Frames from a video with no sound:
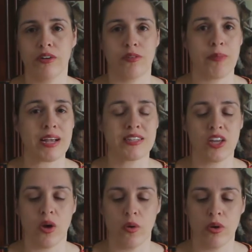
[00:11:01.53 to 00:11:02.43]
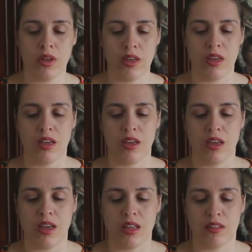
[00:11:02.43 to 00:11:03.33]
or Mexico.
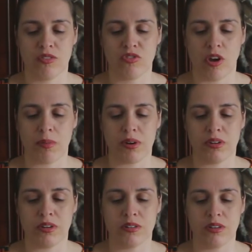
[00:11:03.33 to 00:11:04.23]
And the strawberries